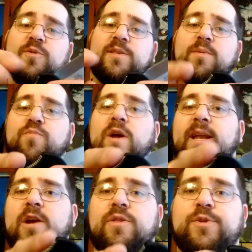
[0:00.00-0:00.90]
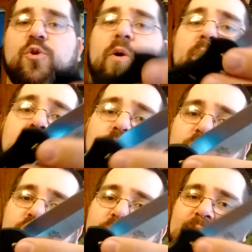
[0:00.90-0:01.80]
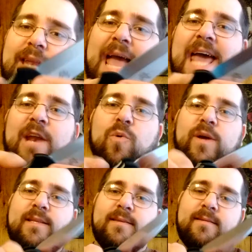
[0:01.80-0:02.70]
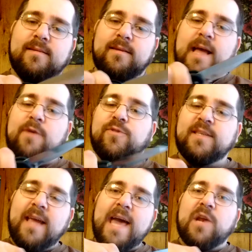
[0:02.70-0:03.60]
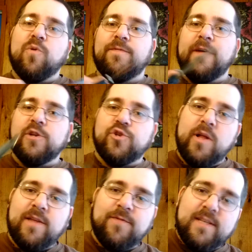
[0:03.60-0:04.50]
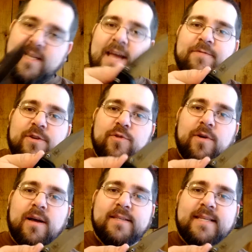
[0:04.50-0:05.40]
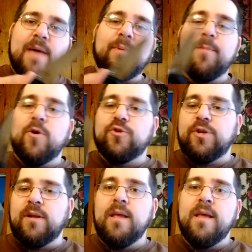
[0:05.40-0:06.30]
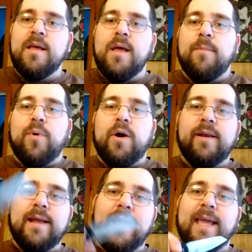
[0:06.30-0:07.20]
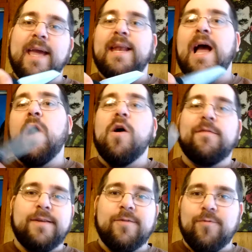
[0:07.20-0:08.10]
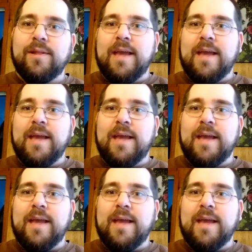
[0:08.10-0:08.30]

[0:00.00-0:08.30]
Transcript: some right here in the choil, which is an adequate, I would say adequate finger choil if you did have to do a stabbing motion, but again, how often do you really